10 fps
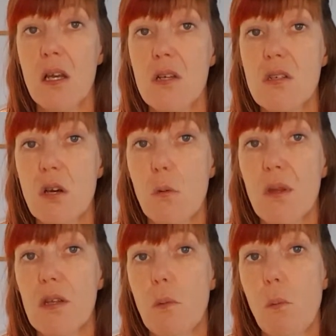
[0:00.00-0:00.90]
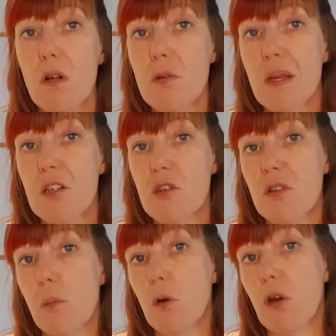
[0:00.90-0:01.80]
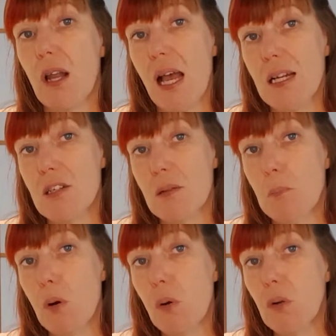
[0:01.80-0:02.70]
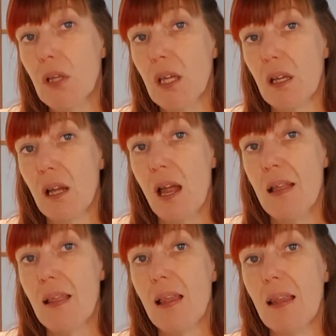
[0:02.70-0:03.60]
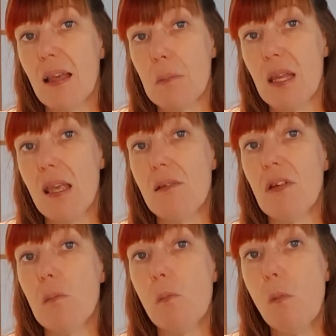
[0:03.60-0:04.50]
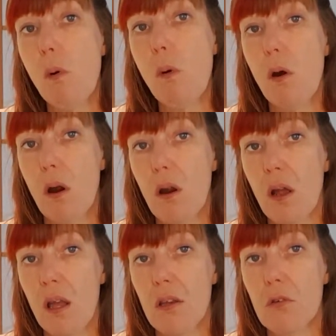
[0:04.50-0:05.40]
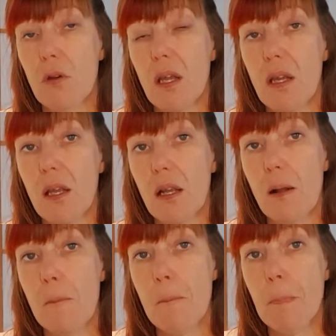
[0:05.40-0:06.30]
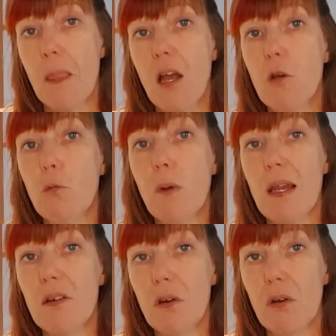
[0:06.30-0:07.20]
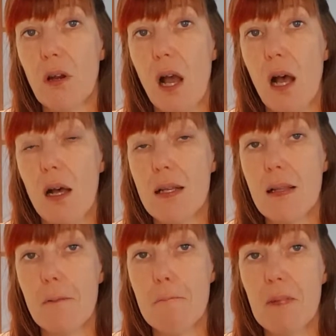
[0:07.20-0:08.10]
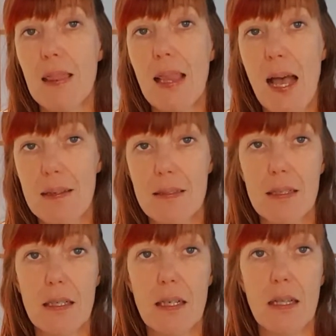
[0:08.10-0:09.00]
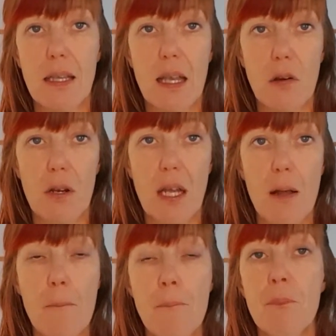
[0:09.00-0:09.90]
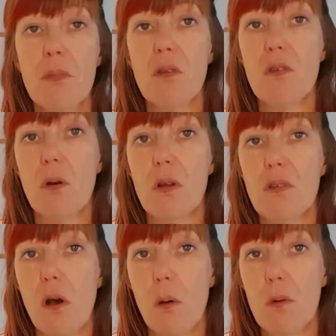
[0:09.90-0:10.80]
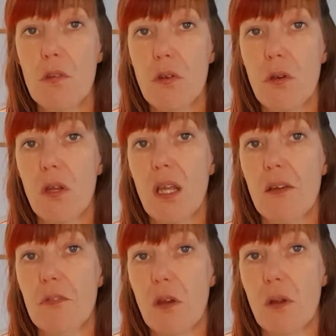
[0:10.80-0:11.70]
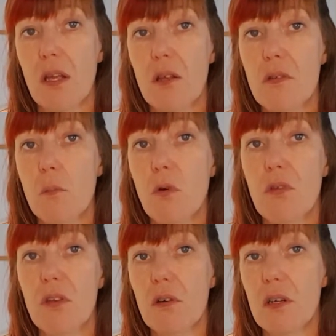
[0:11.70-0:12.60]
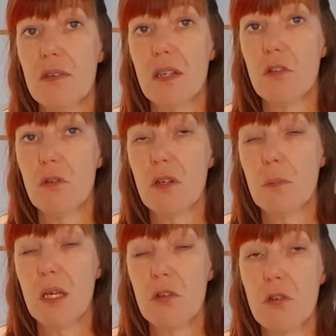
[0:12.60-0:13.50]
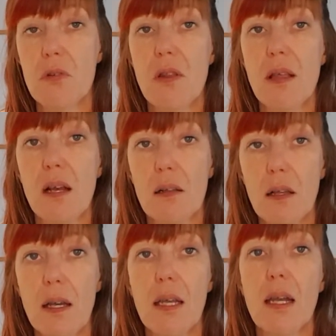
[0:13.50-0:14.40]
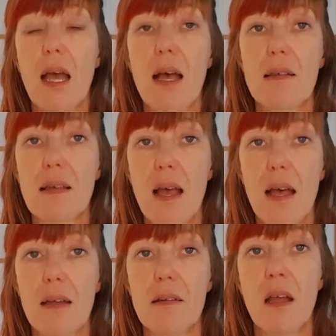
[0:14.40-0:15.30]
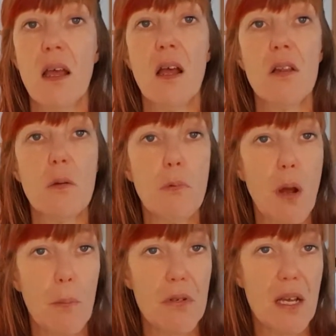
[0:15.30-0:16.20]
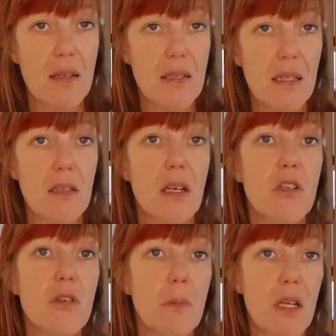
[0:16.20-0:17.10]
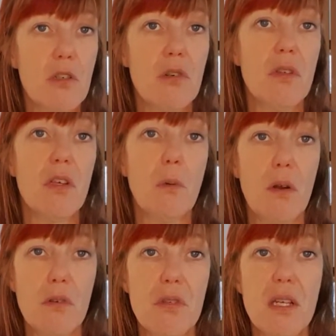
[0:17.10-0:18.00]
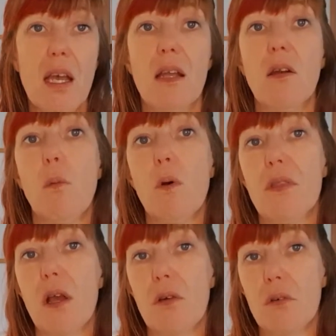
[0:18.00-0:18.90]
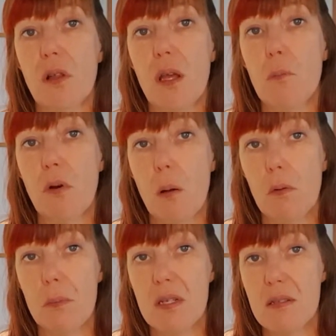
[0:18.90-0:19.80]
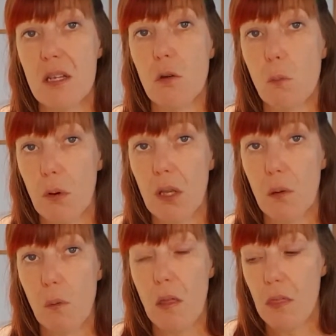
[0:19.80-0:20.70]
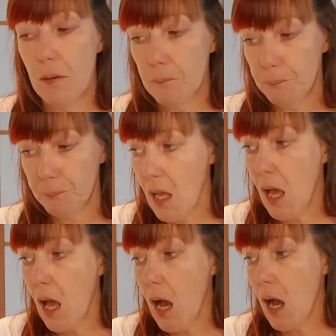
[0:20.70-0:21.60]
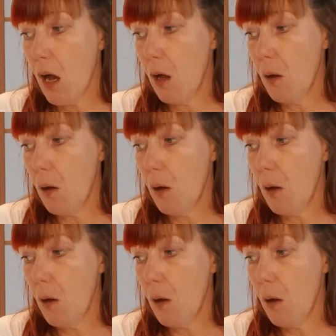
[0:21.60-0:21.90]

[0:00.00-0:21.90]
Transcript: So we want to make sure that we're not actually pulling that ligament even more, creating a greater laxity in the area. So it's always good if there is a more serious injury to make sure that that client has had the proper testing done to make sure that you understand what the underlying problem is that you're working with.